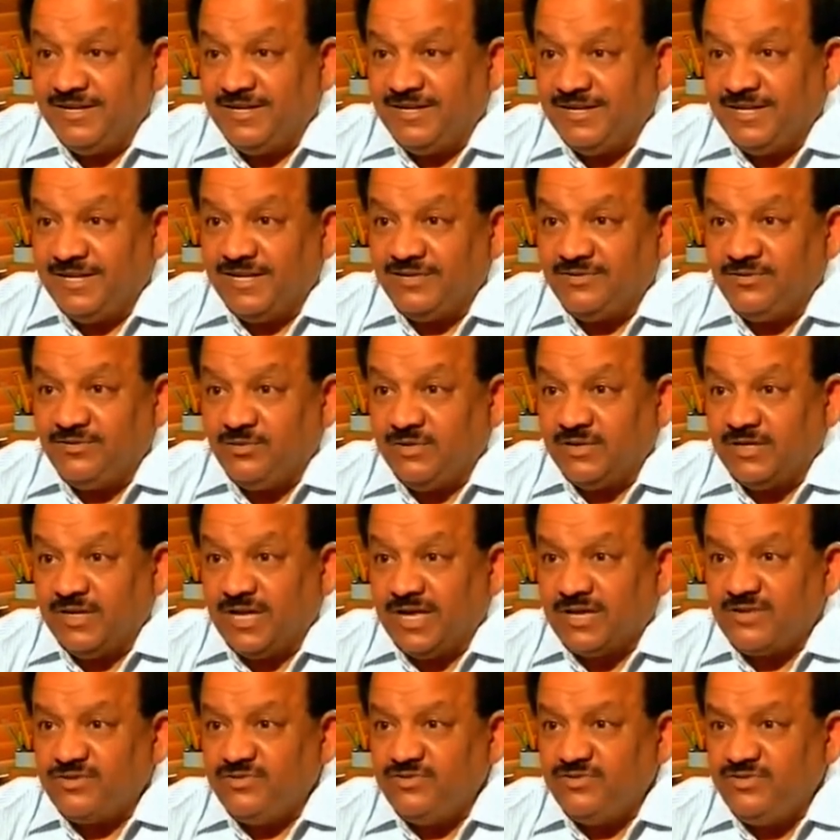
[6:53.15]
India is
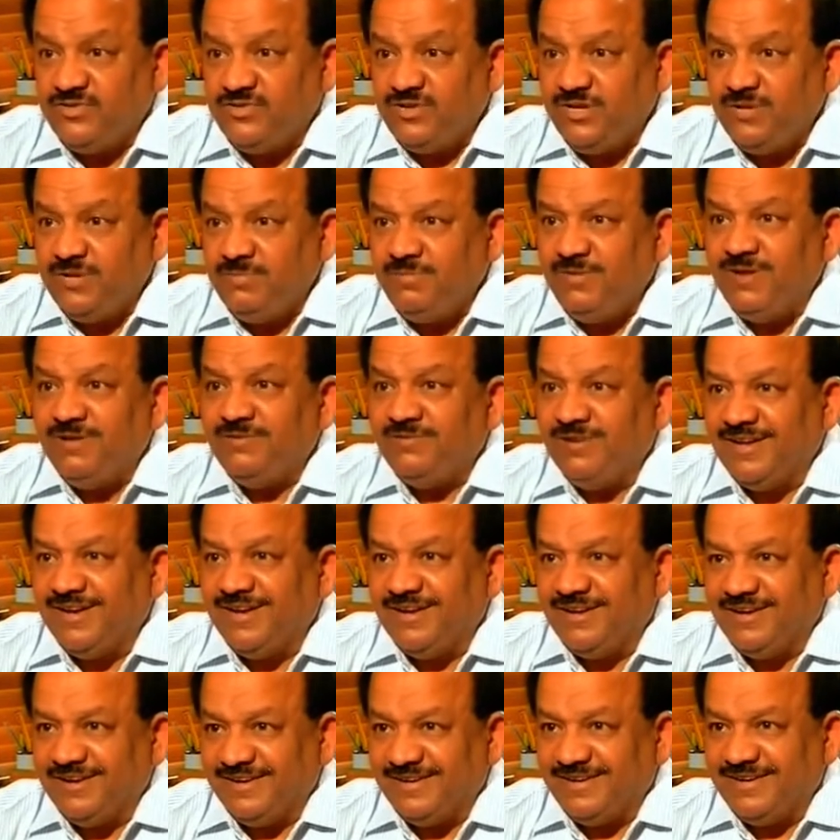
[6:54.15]
doing extremely
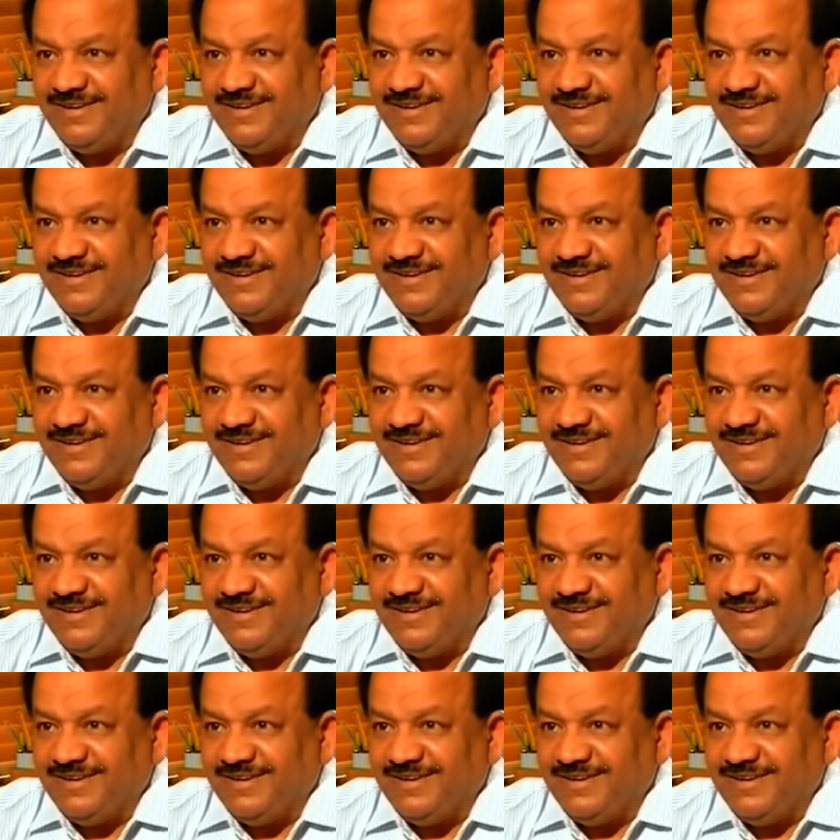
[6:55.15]
well.